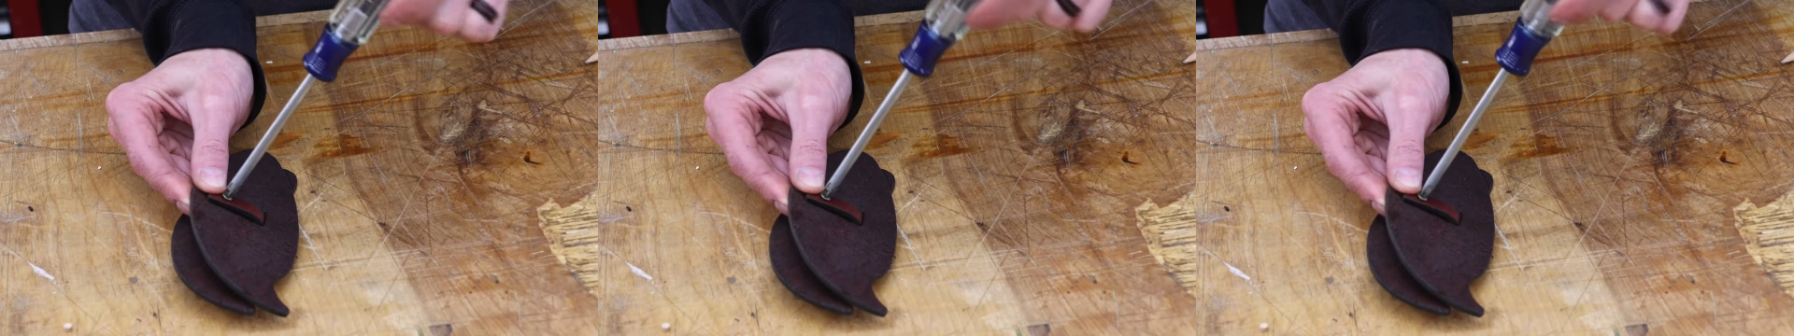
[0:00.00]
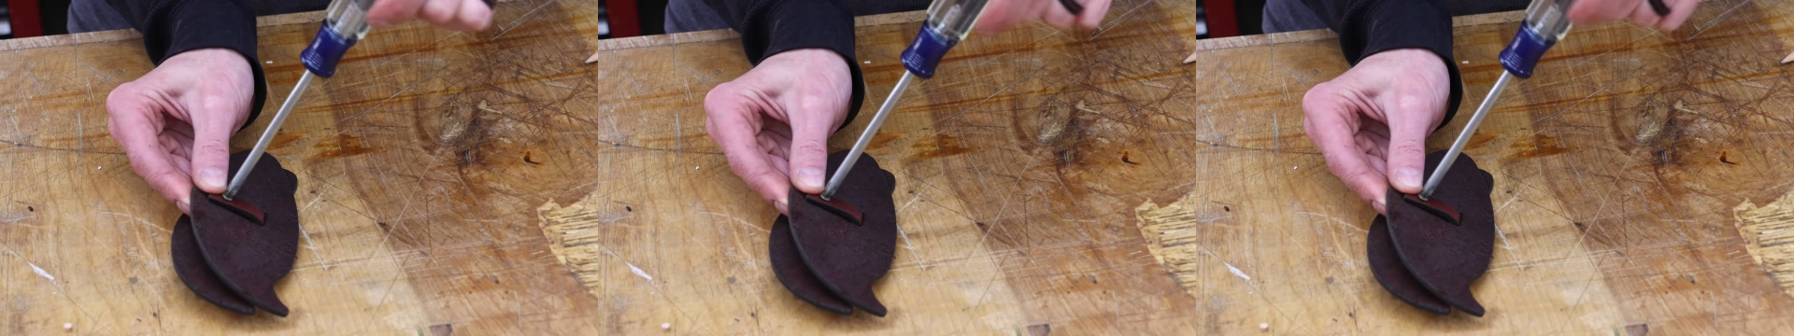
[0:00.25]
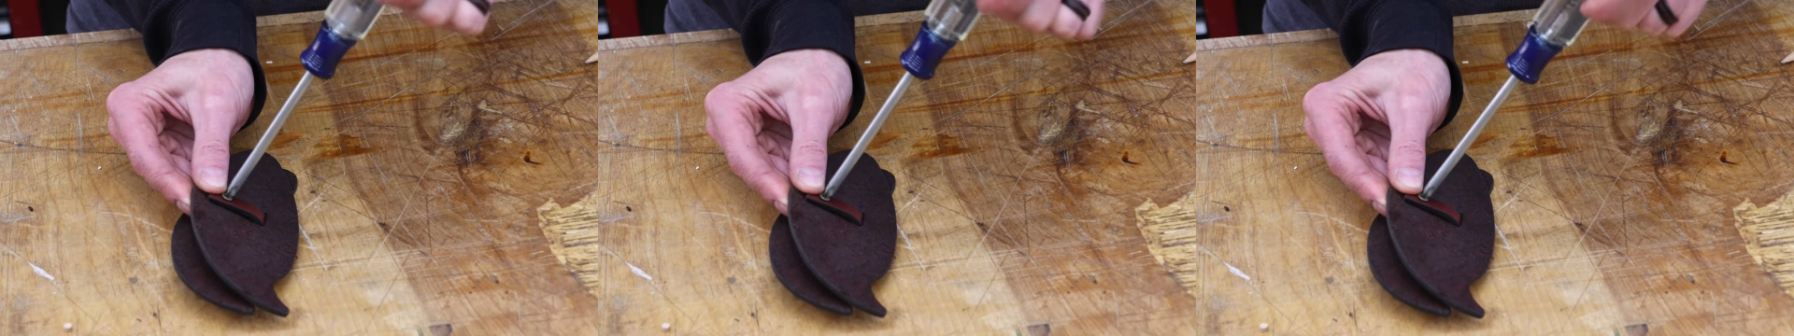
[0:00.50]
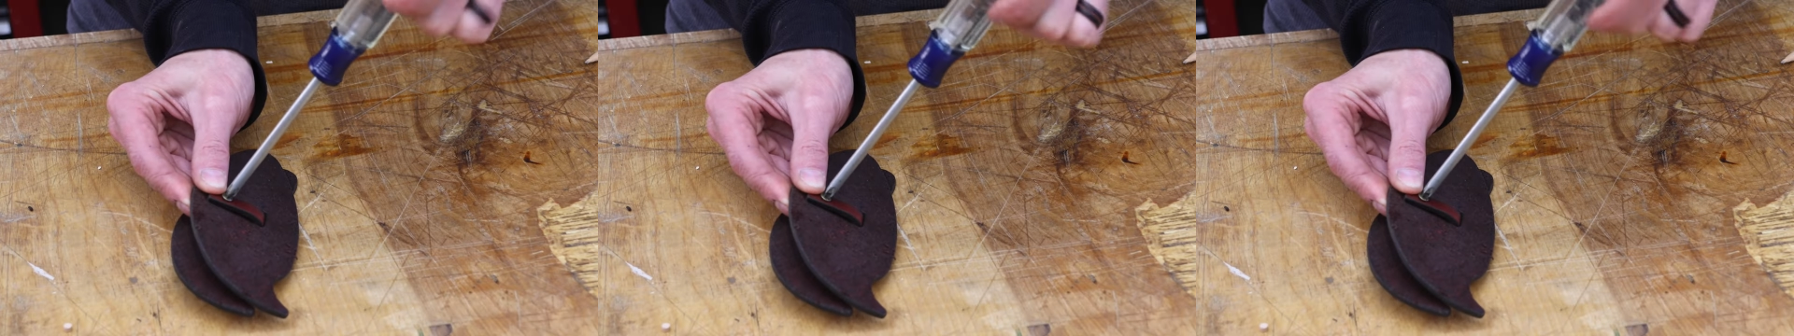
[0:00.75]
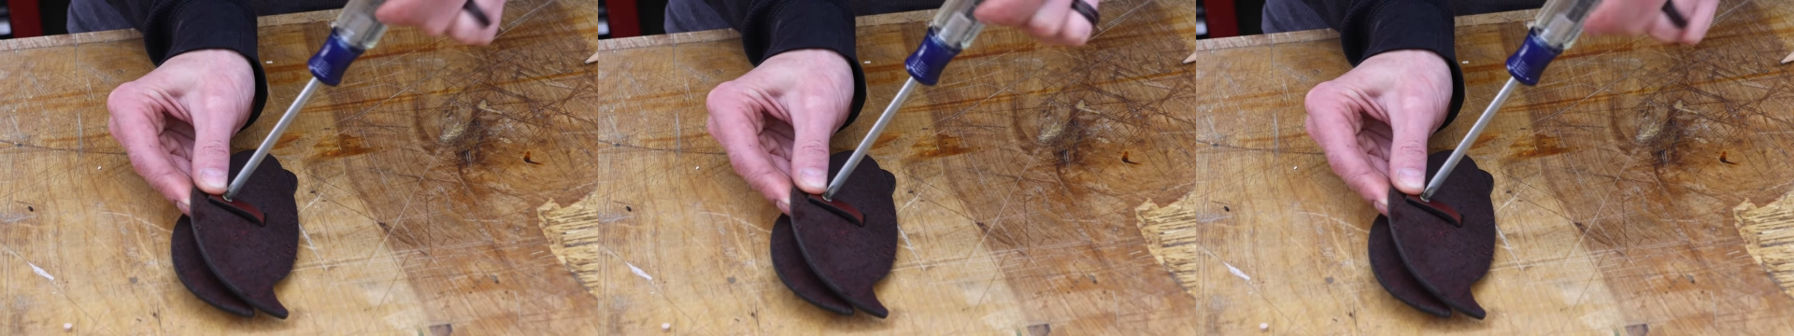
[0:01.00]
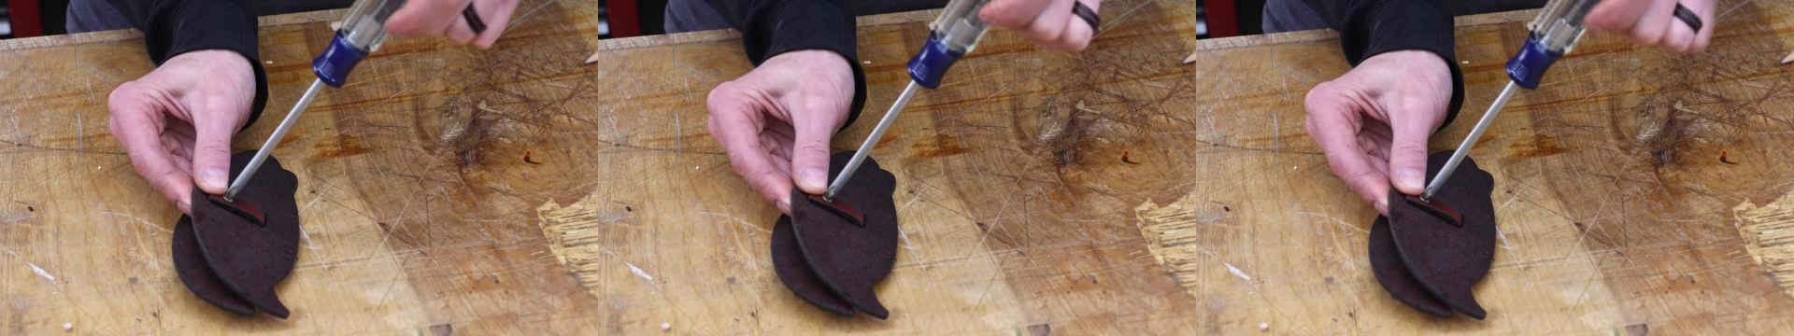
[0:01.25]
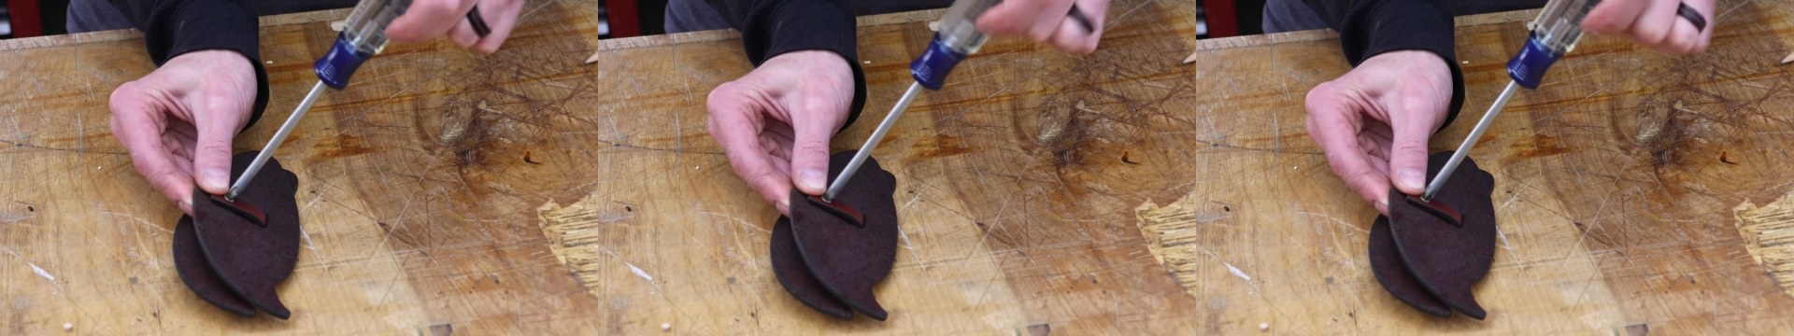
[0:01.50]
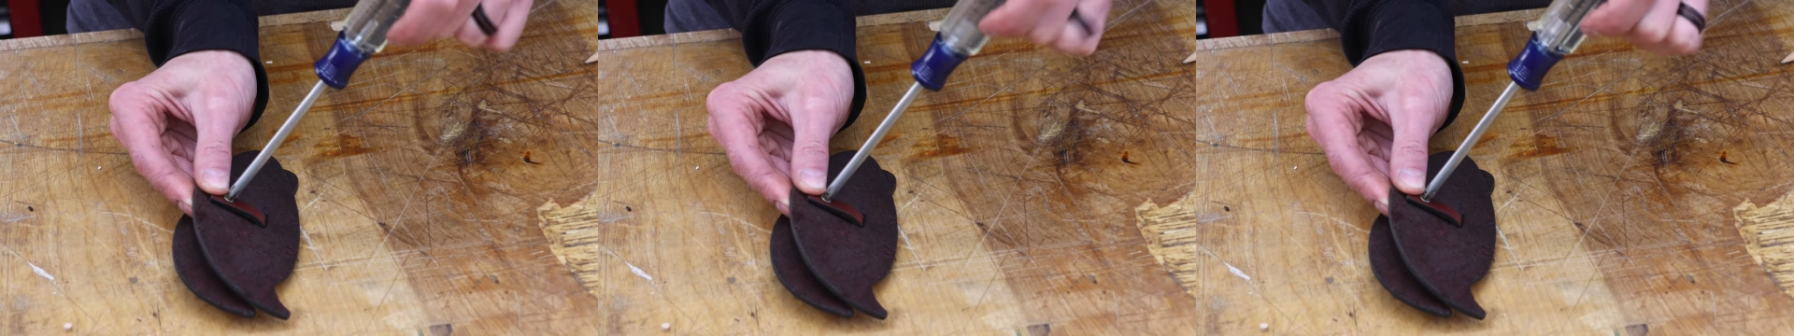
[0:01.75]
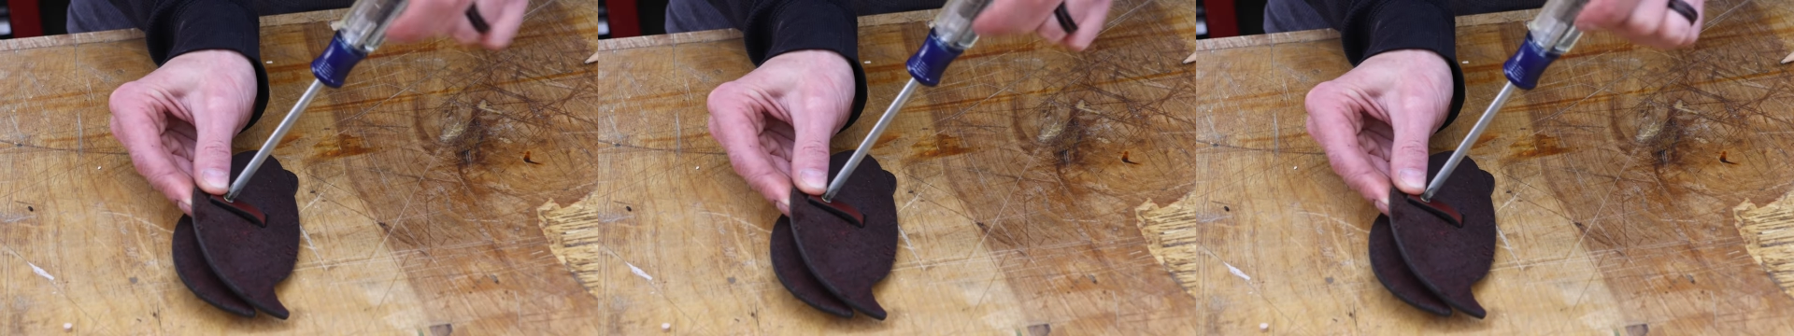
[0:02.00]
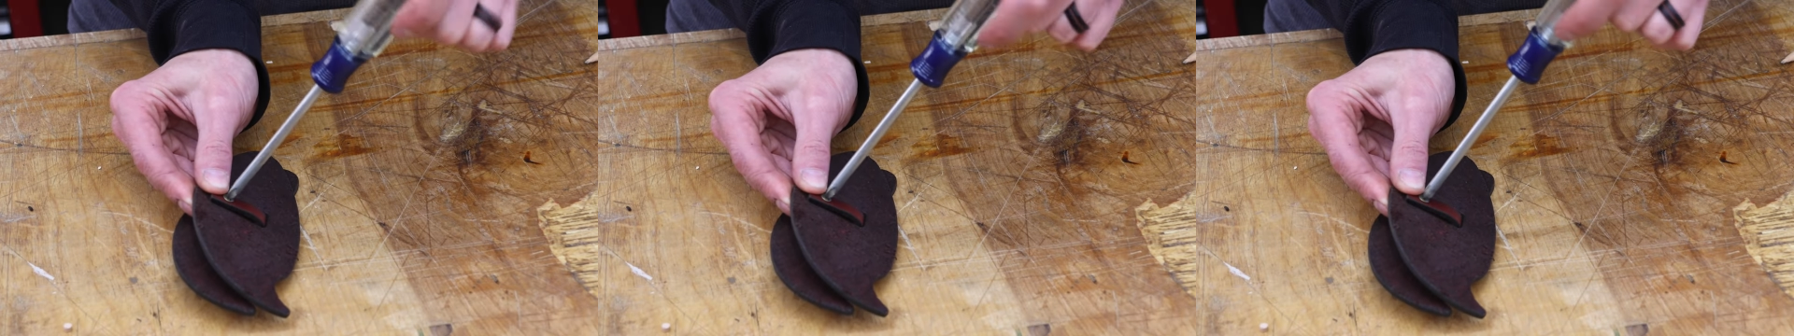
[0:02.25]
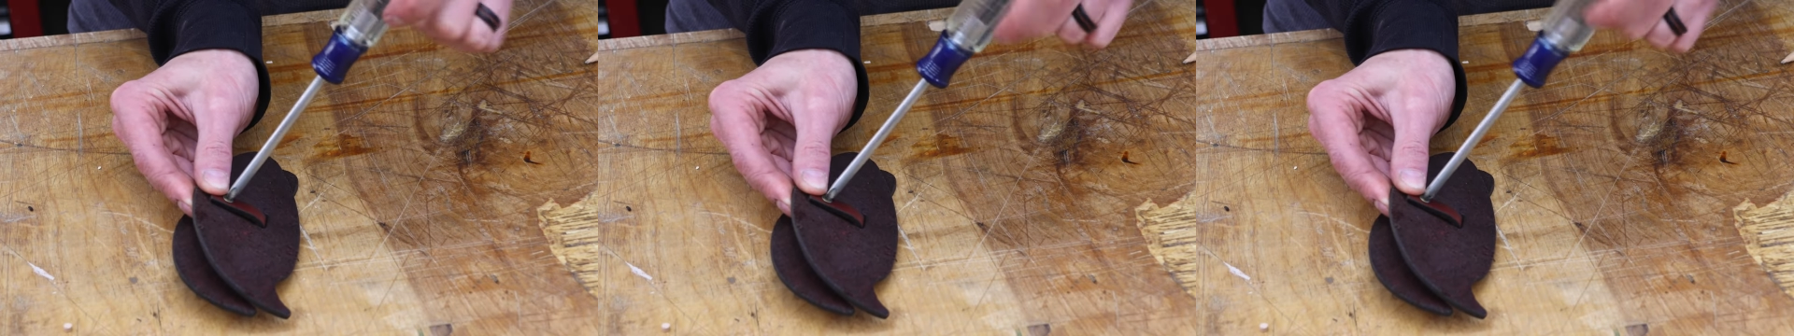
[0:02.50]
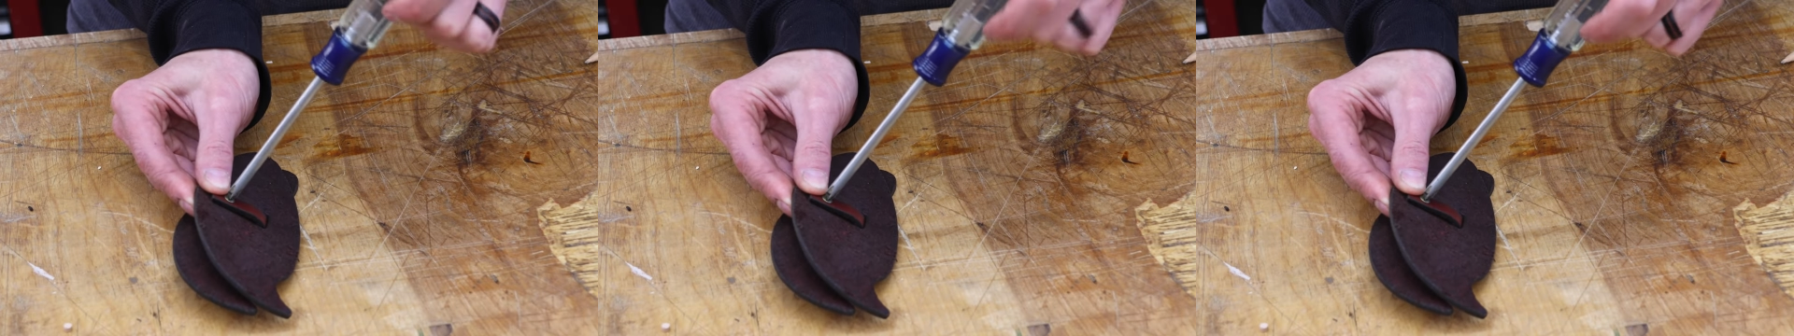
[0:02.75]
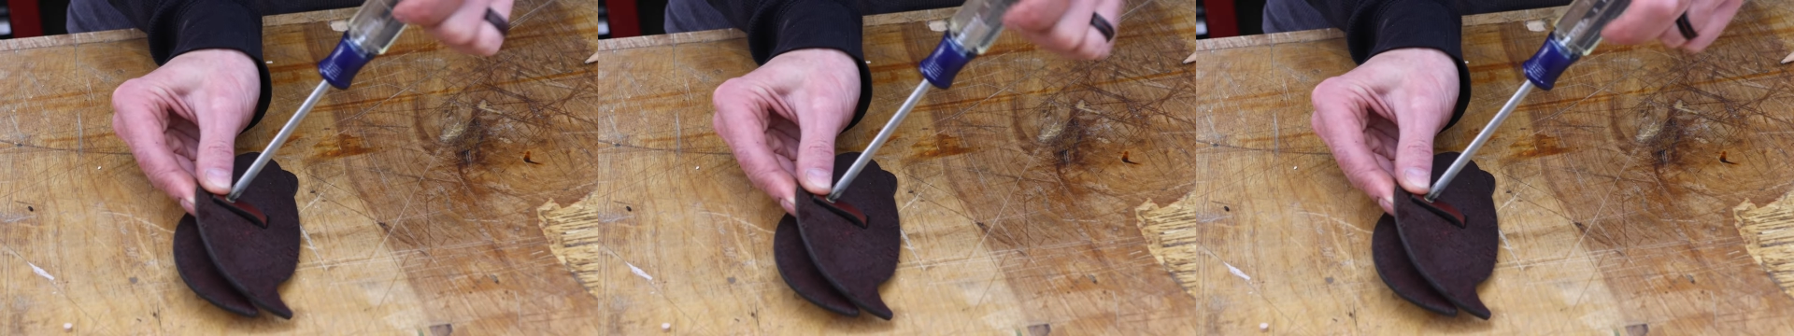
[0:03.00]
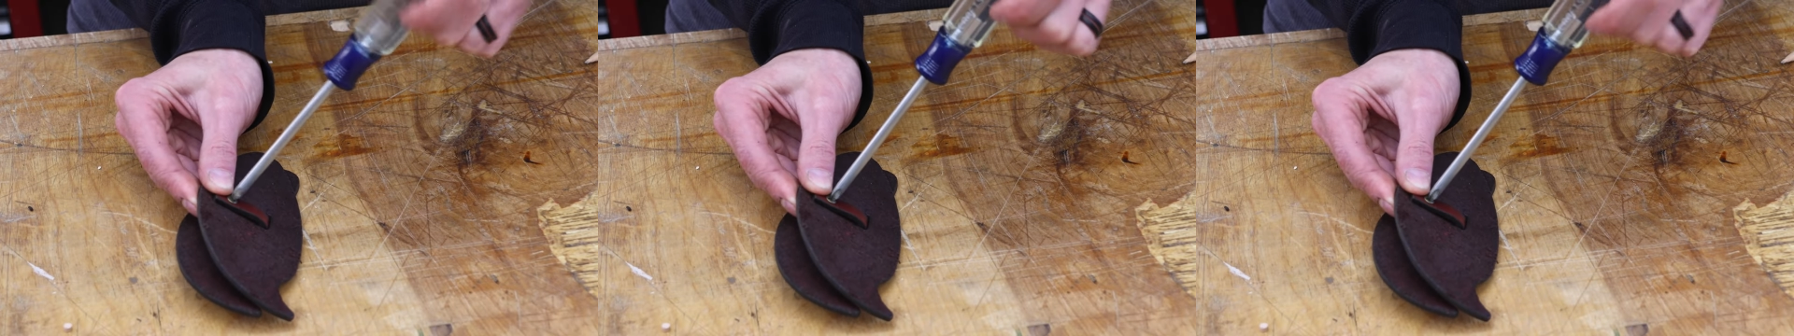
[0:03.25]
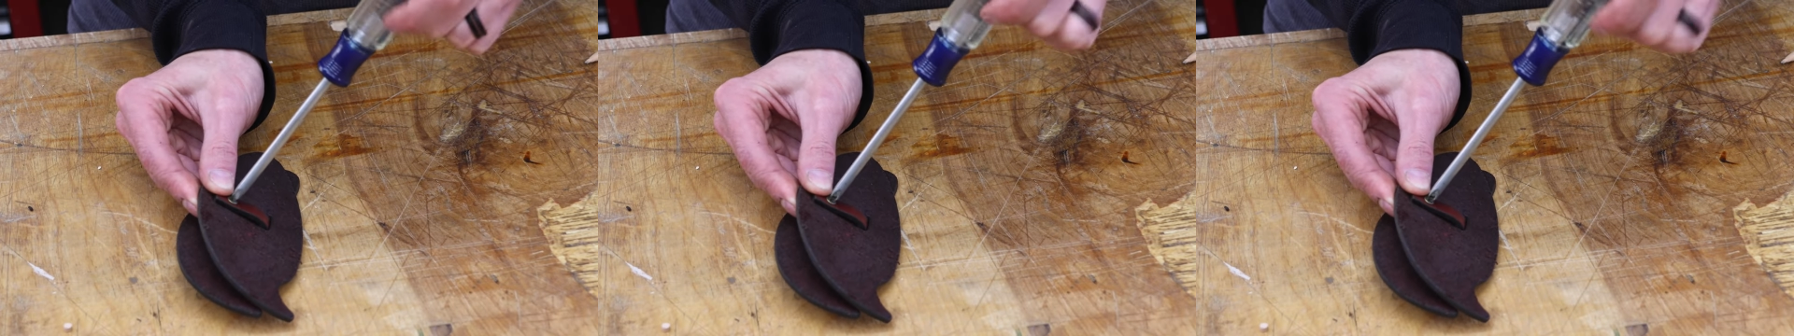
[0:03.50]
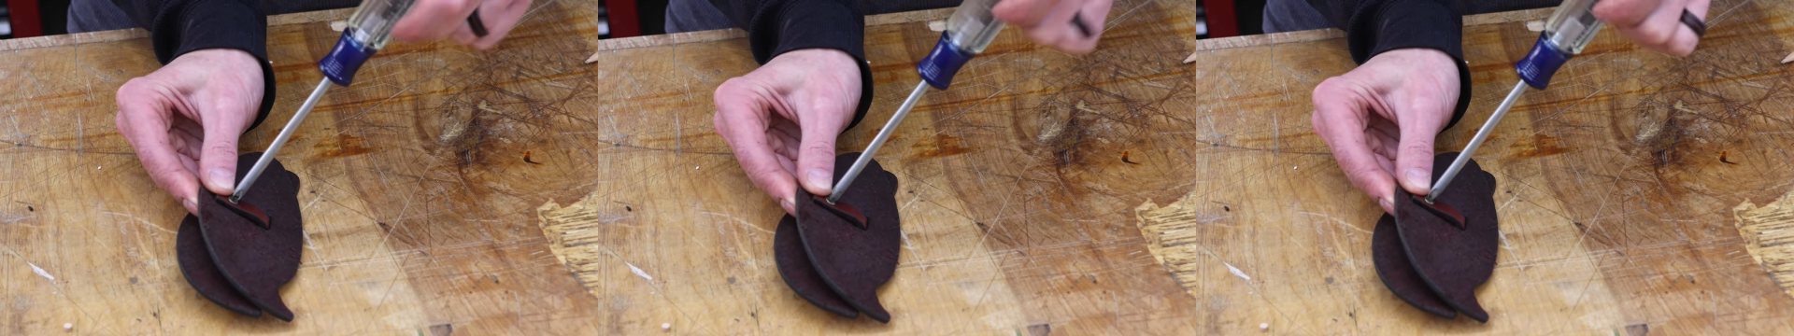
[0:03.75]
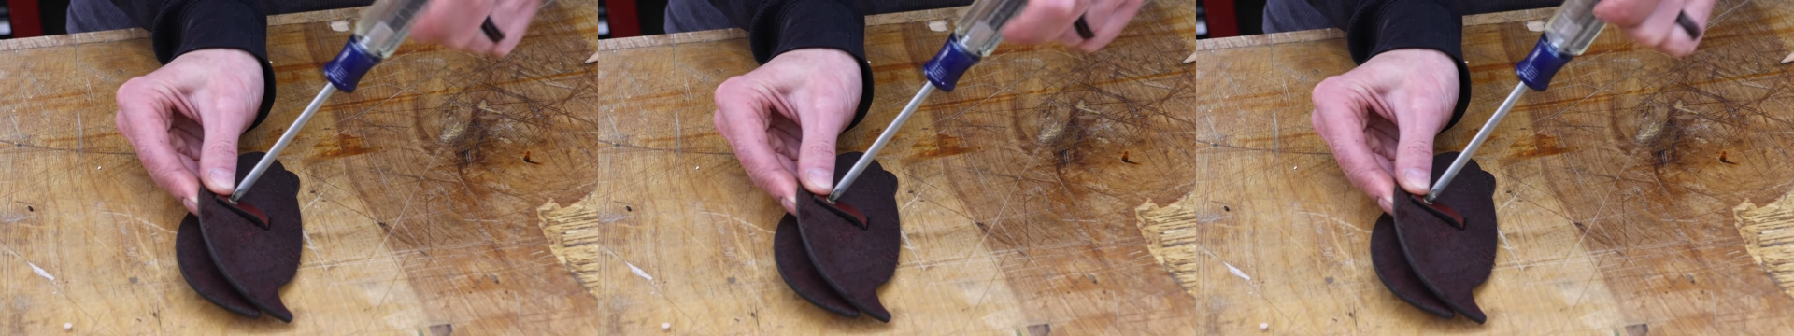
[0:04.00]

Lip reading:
(no speaker visible)